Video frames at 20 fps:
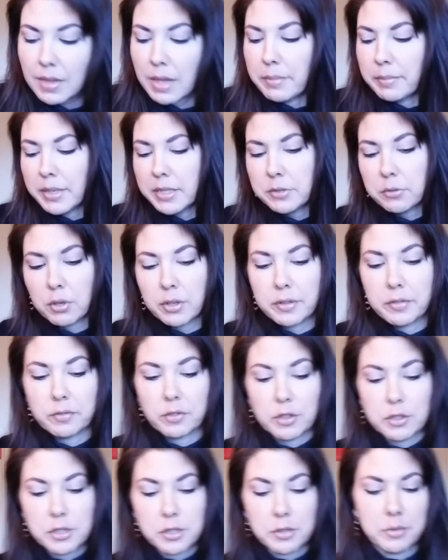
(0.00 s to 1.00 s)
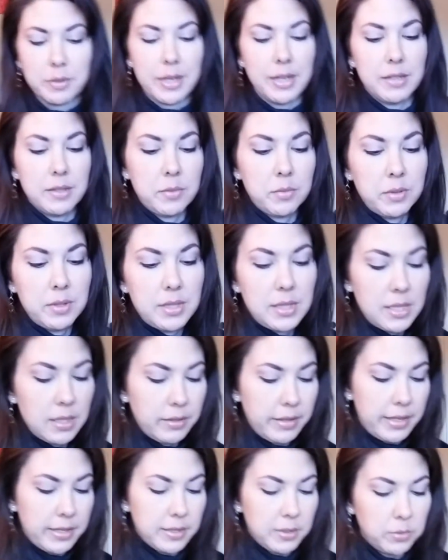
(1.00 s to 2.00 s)
Adoring Virtue, as was the
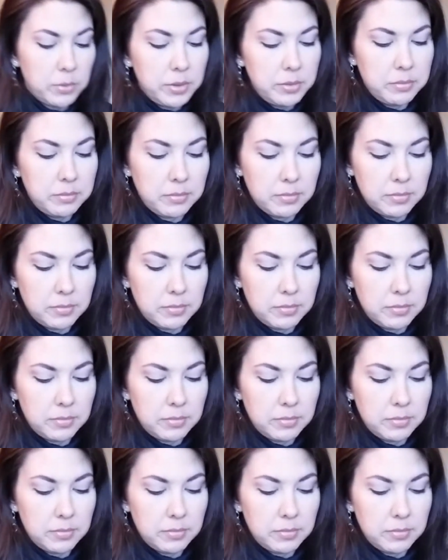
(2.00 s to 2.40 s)
last one.